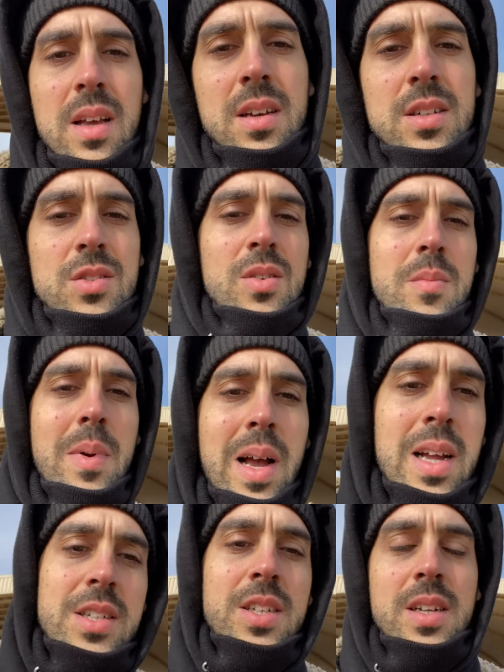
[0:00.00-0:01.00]
Could you
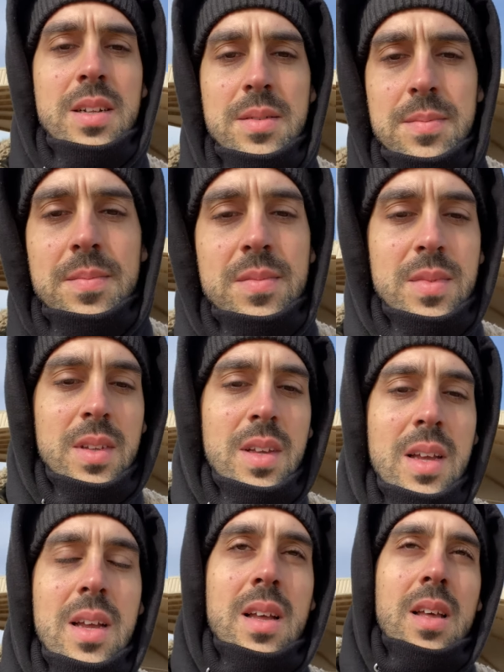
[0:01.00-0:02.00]
imagine
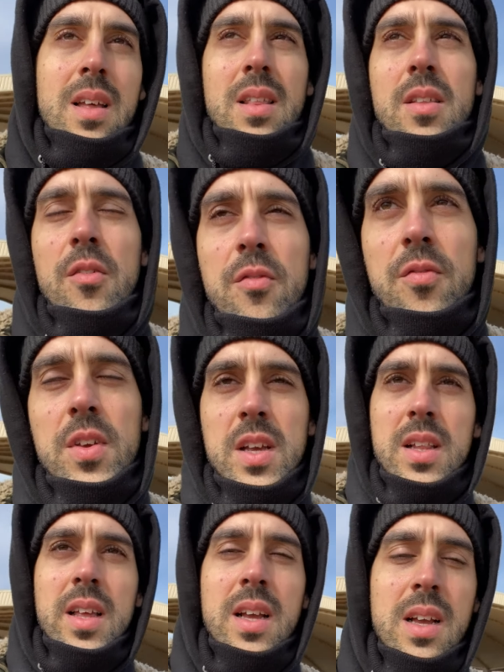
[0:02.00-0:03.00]
the
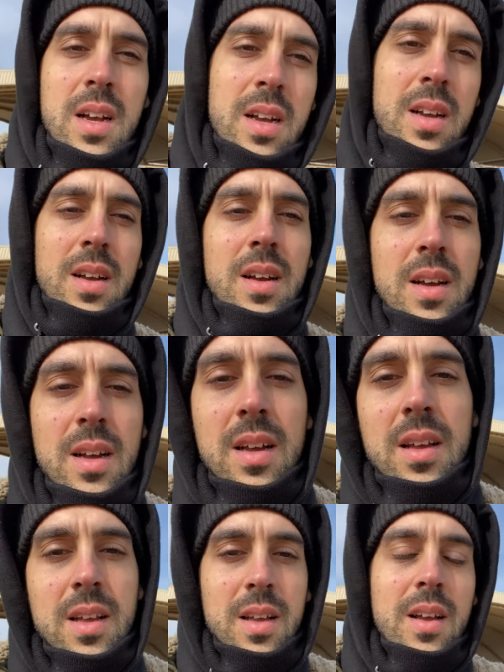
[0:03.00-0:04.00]
feeling
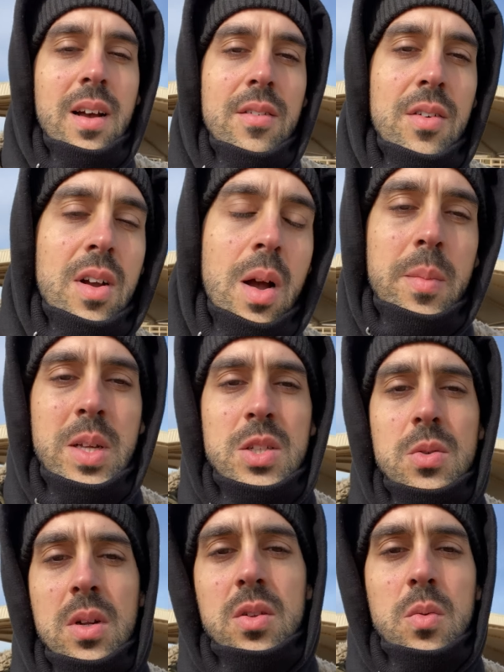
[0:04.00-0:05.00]
of coming
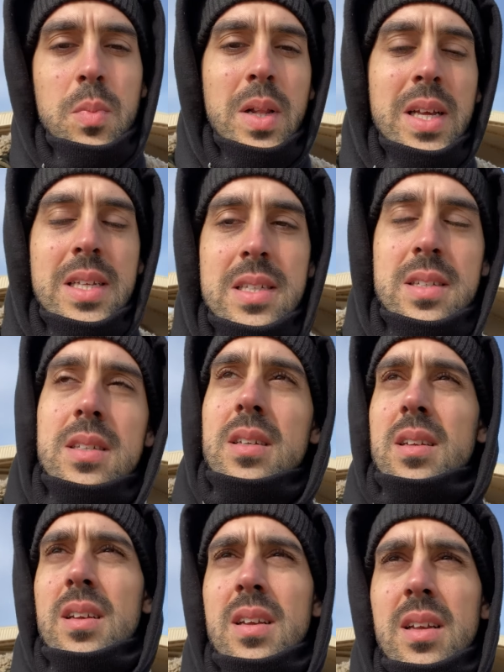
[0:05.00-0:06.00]
to a new place,
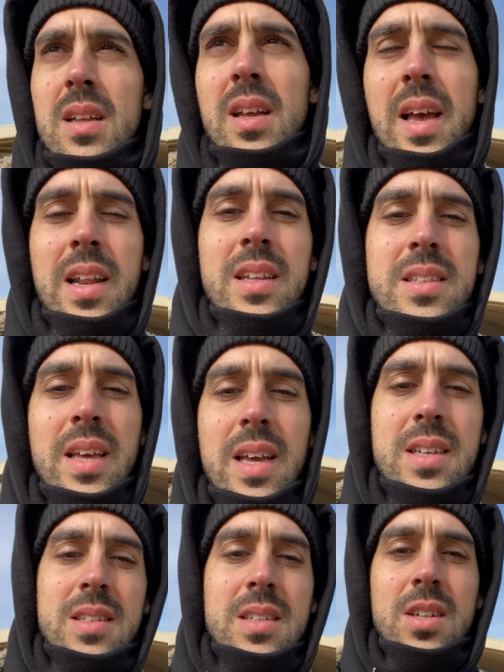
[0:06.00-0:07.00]
and it
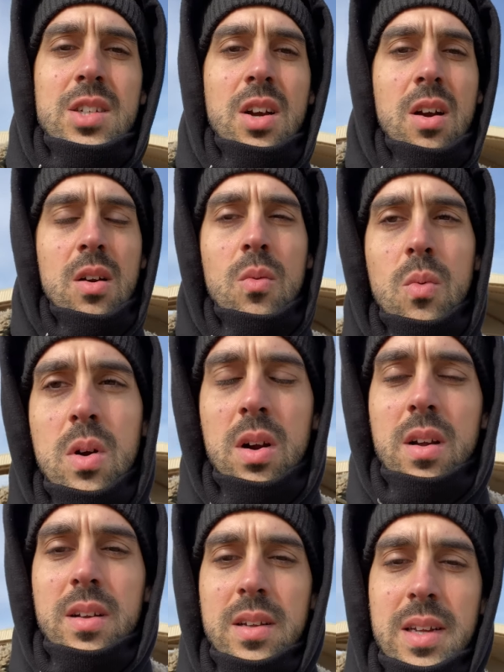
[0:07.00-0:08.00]
takes such hard work?